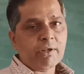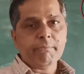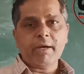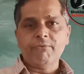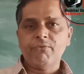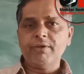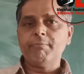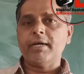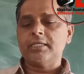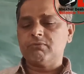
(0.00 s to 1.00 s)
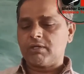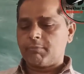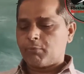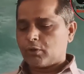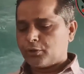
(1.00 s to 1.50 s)
1 by V minus 1
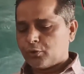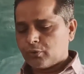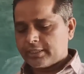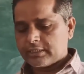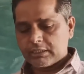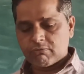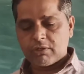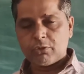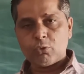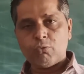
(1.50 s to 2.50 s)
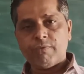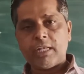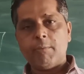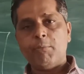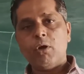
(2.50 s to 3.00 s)
upon U is equal to
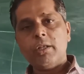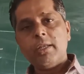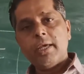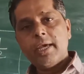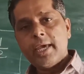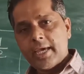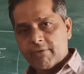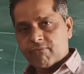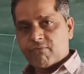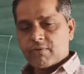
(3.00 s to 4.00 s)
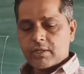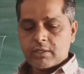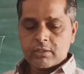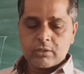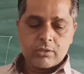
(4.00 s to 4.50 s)
1 upon F.